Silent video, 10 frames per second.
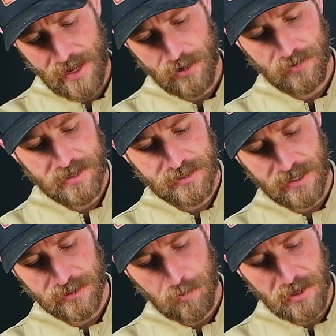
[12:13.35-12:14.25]
And on this
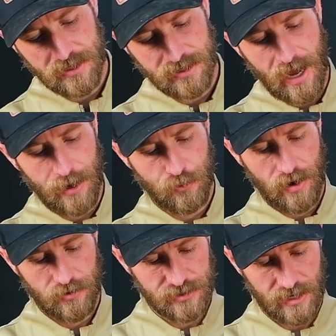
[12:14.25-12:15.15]
size of piece, I would
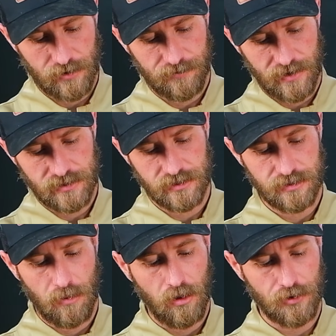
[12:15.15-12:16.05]
rather sacrifice the
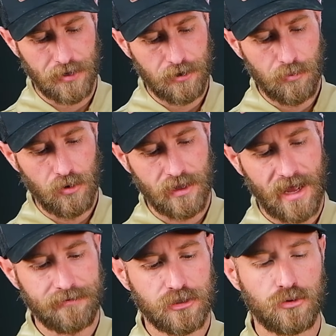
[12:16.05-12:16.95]
smaller inner bowl
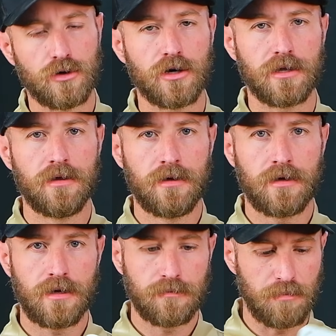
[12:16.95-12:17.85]
and have 2 good,
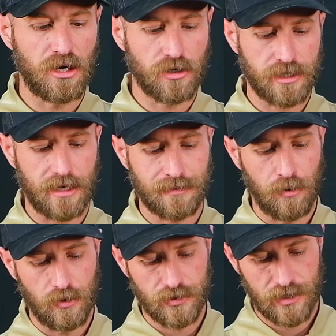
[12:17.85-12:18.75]
bigger size
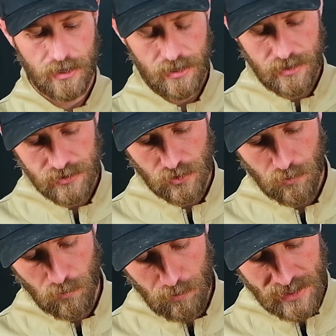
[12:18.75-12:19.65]
bowls.
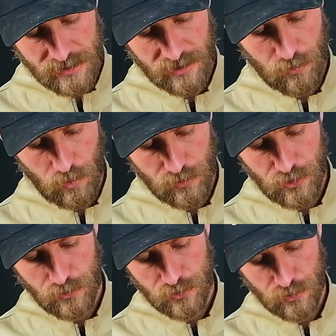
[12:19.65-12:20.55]
So basically what we'll
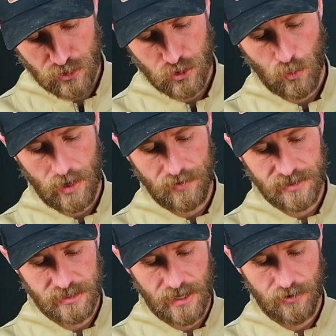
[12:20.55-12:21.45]
do is we'll just core out
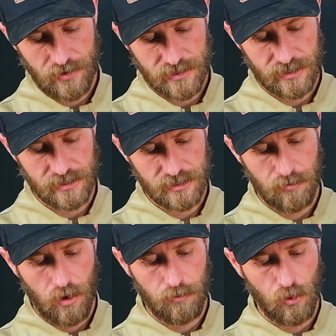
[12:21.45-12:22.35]
the center of this in a
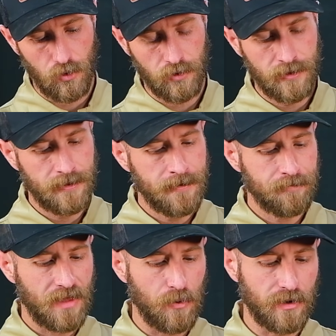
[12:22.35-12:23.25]
small bowl.
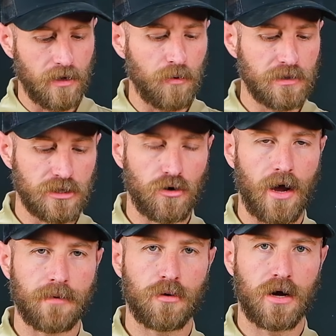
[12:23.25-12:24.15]
That way it'll help with the
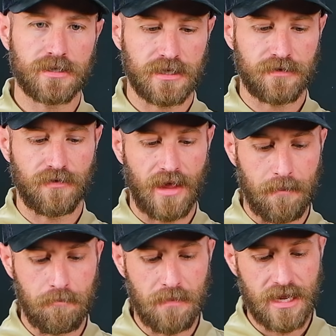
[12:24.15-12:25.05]
drying process for
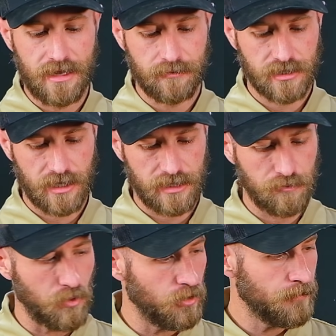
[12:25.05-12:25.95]
that medium size
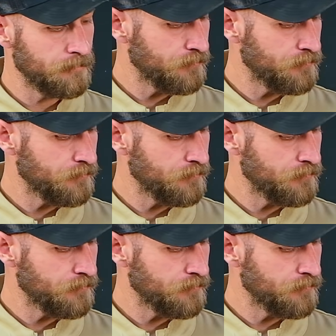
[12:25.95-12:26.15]
bowl.